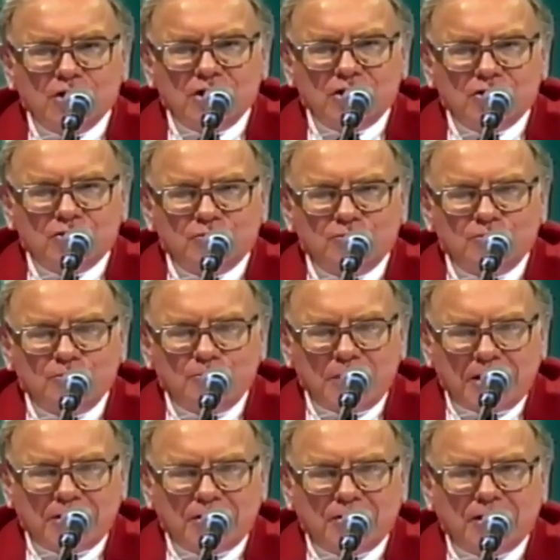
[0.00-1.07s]
is
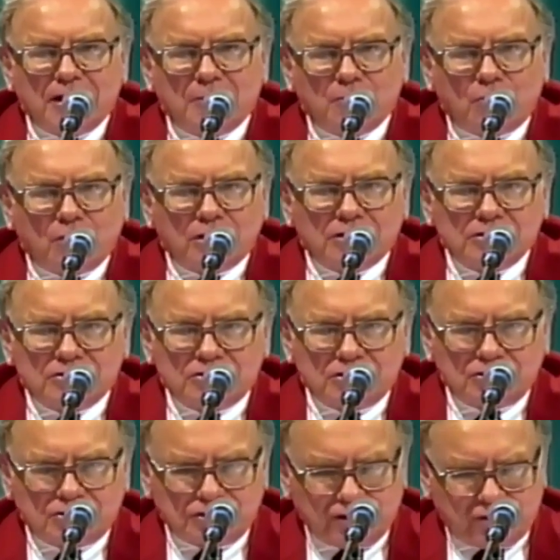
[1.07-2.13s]
better and more
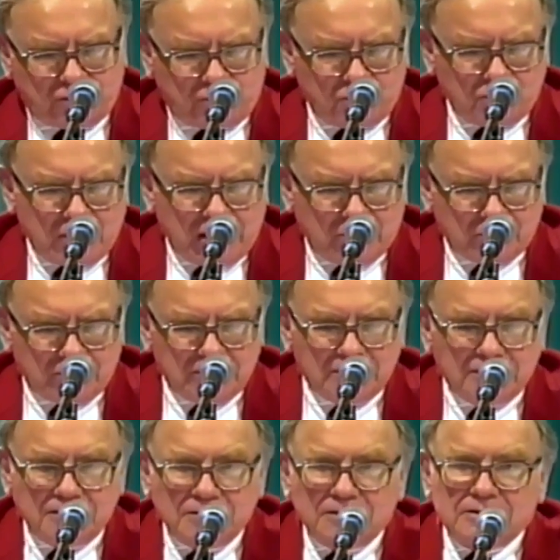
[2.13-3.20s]
consistent throughout
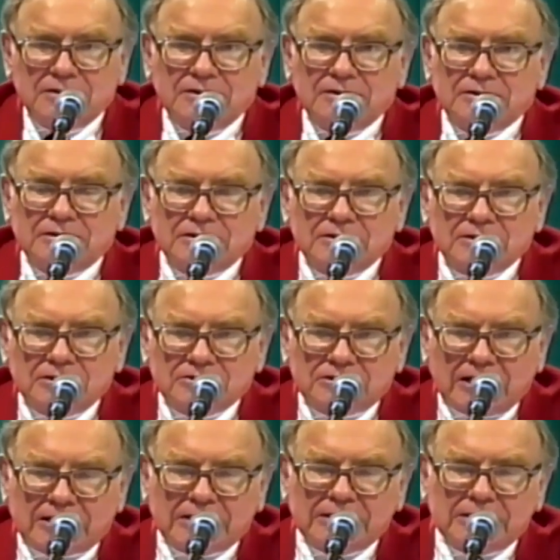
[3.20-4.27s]
the
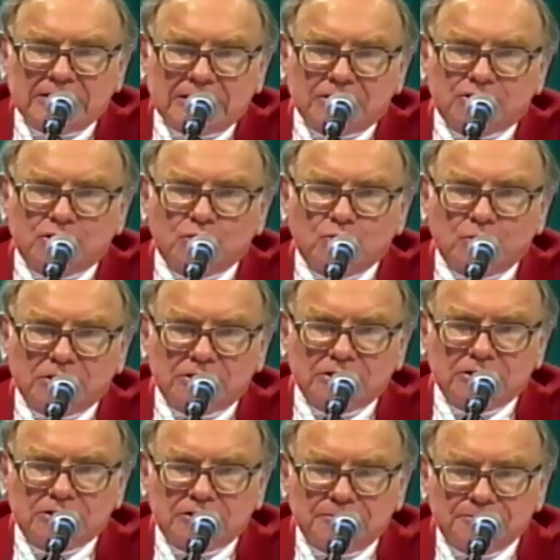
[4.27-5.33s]
second edition,
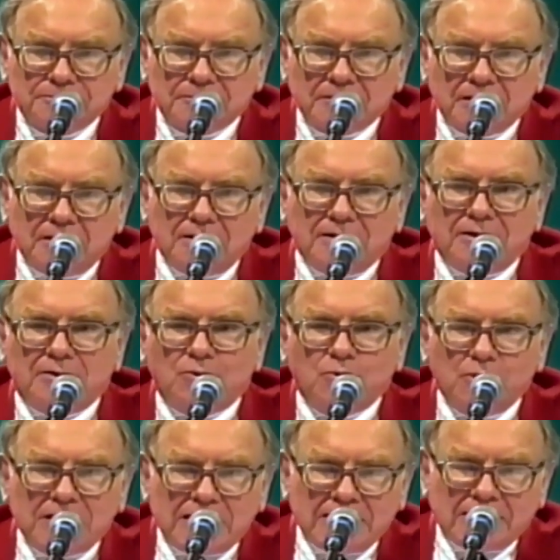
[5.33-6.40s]
which is
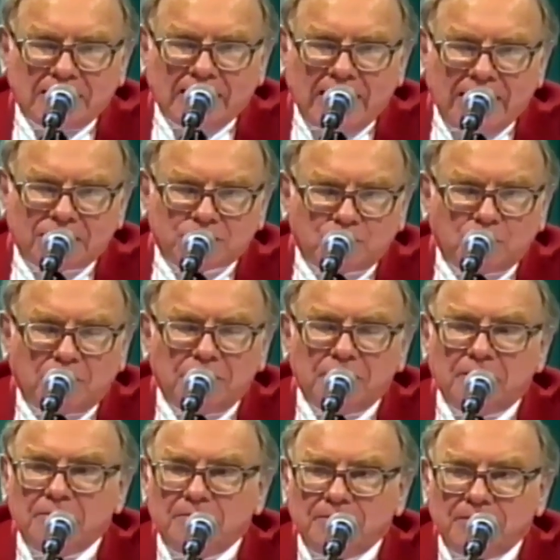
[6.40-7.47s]
really the last
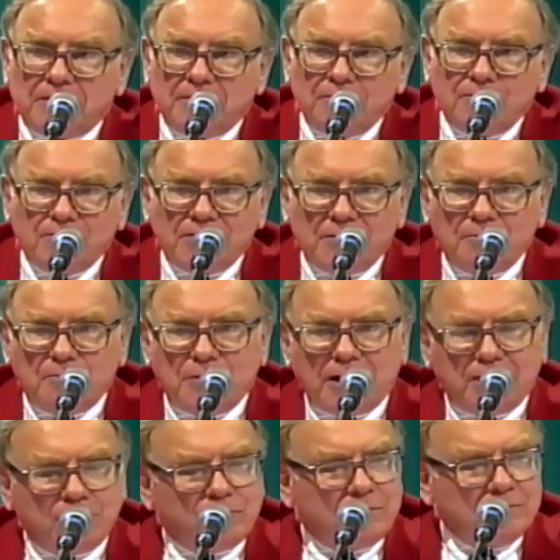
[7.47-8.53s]
one that
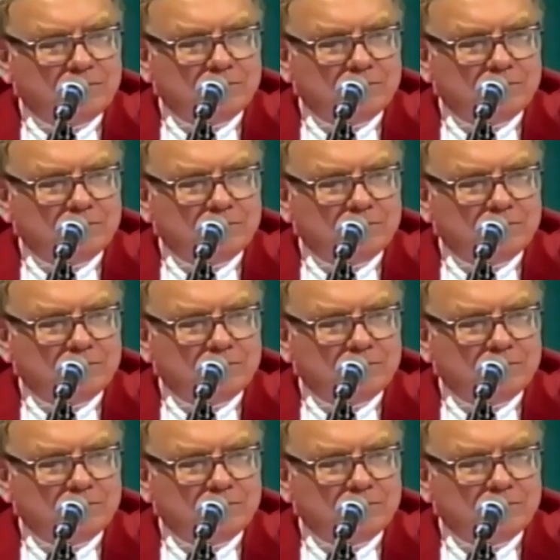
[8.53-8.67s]
Ben